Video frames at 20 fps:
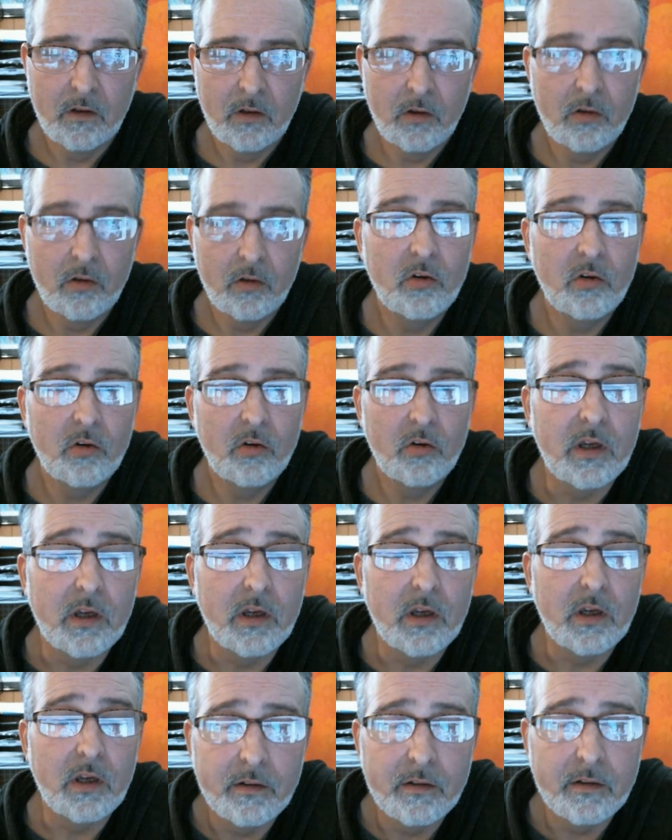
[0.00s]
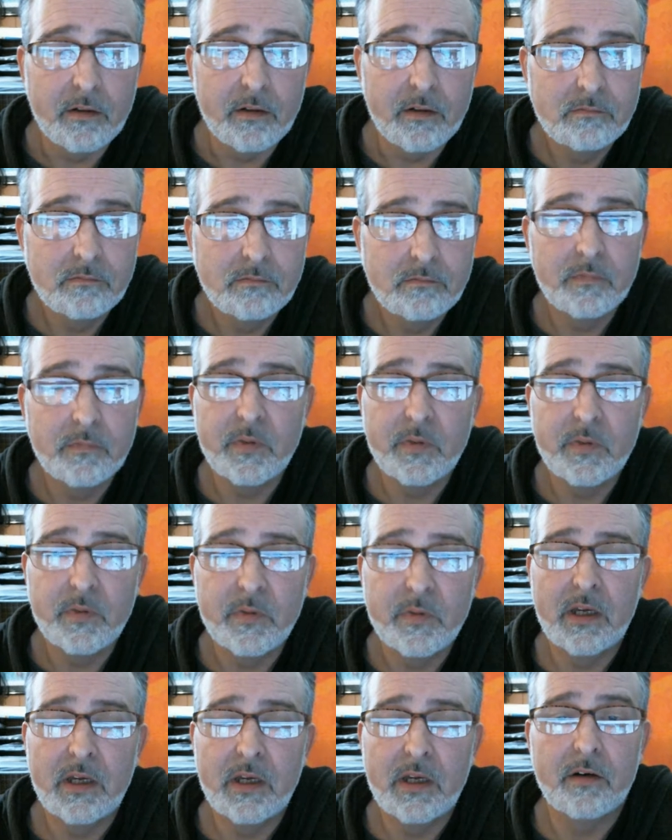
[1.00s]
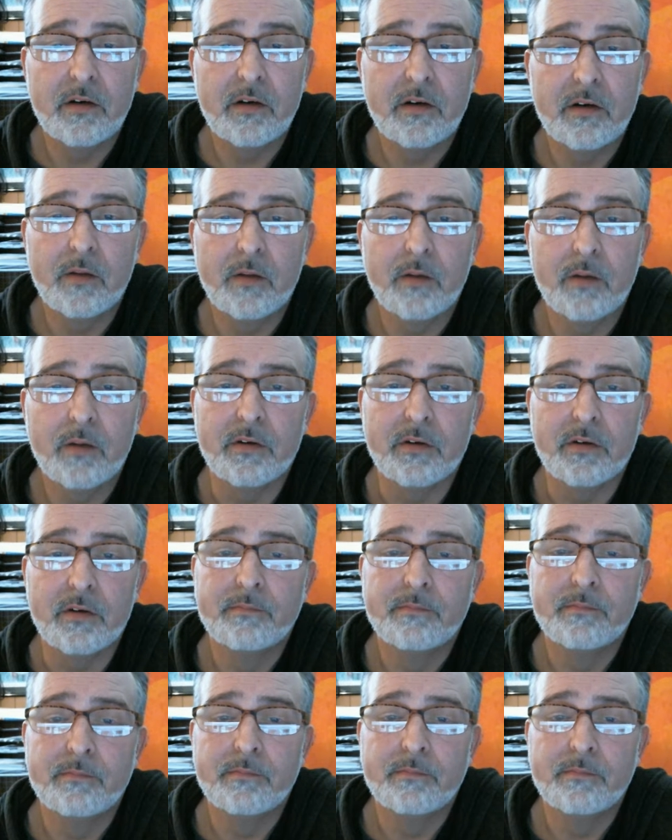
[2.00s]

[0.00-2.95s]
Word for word: Okay, we got her up here.